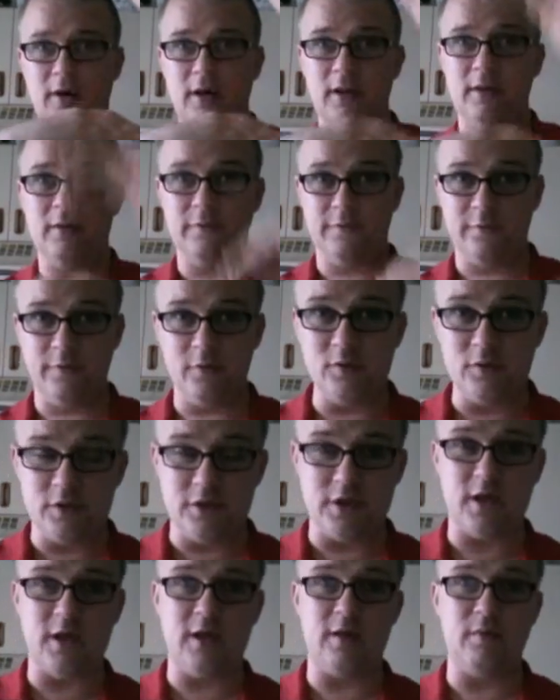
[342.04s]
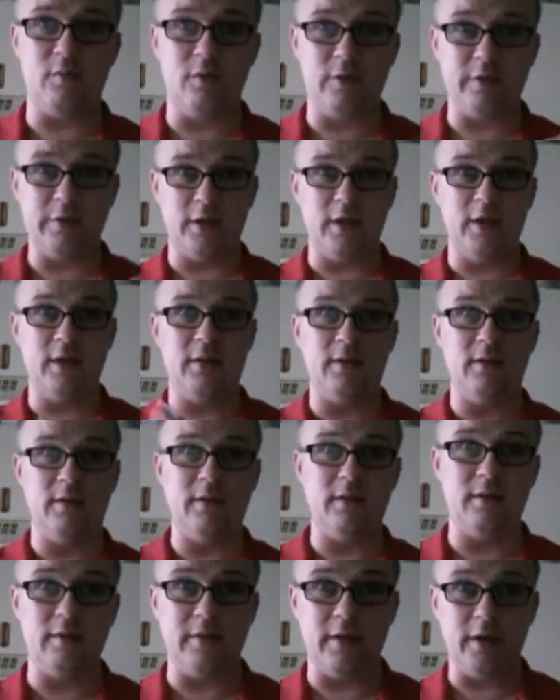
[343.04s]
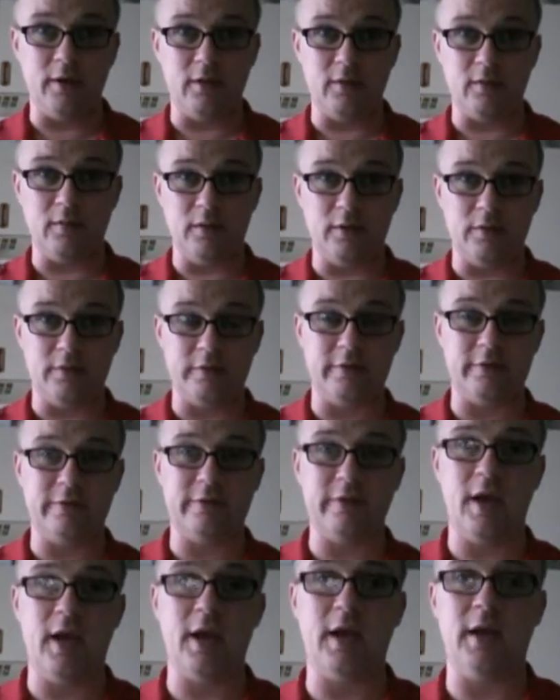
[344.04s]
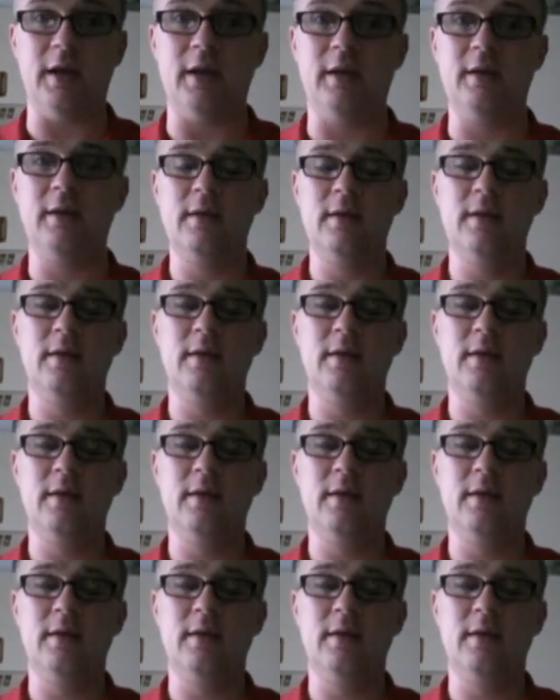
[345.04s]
in the food chain within their little society,